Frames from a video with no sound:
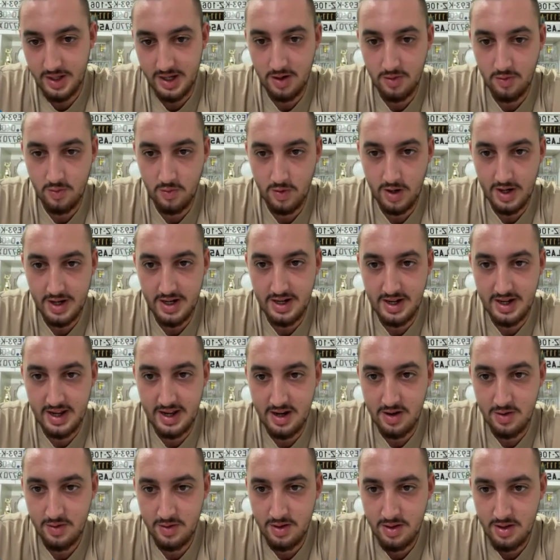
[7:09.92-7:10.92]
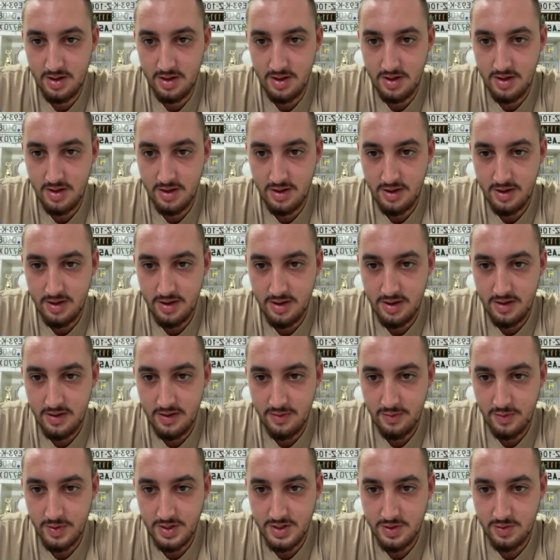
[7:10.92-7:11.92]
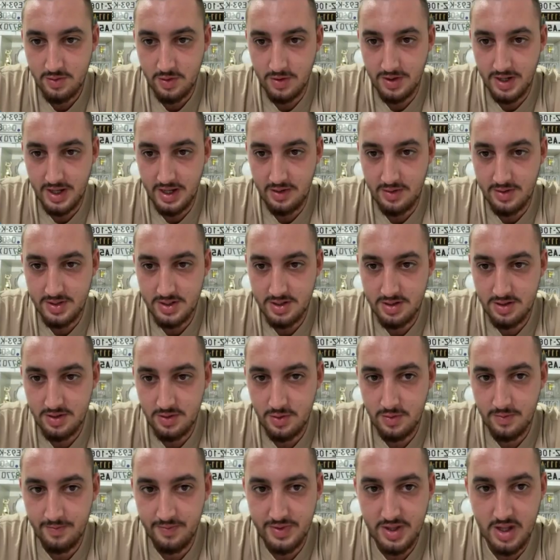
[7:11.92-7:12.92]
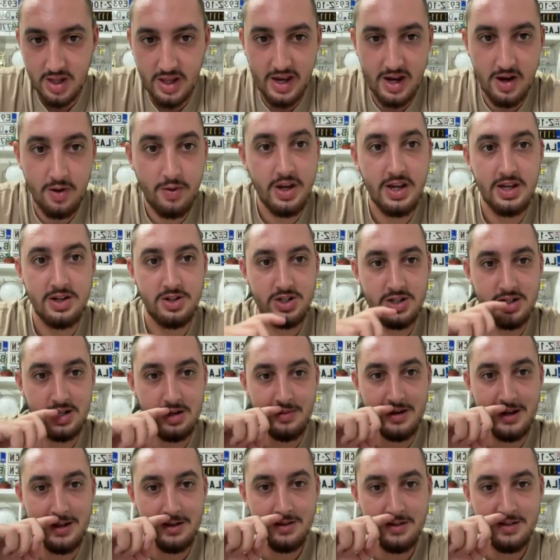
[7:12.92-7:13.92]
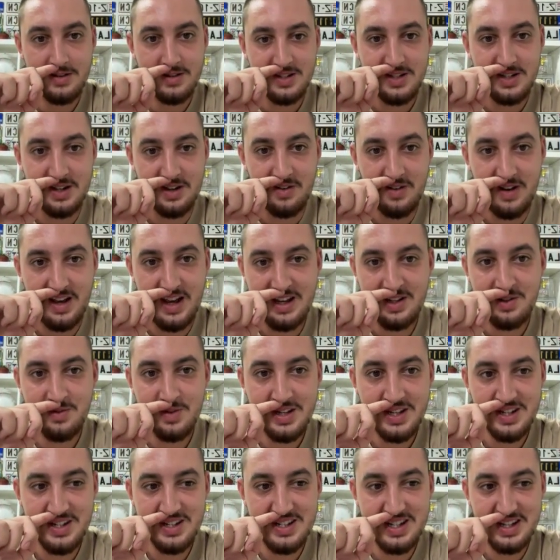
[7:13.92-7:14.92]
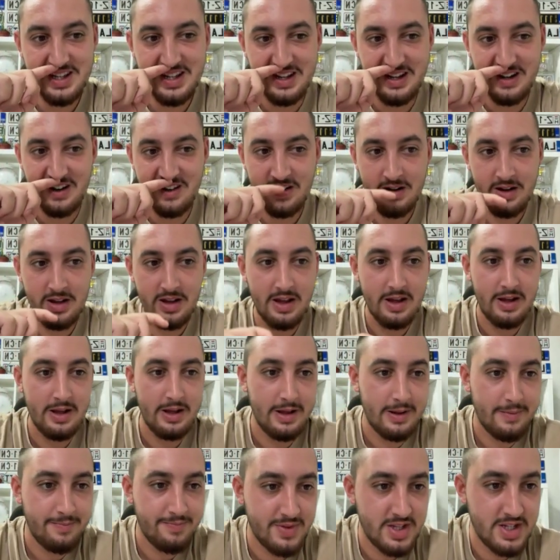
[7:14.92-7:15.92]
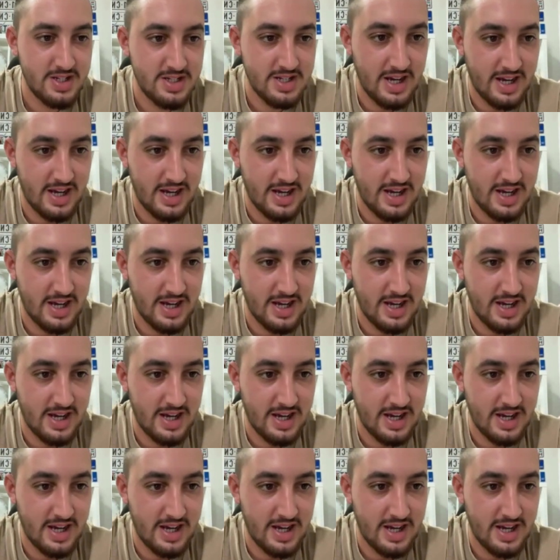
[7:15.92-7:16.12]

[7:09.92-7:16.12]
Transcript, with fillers: that right now, if we scroll down to allow HTML. So as we can see here, this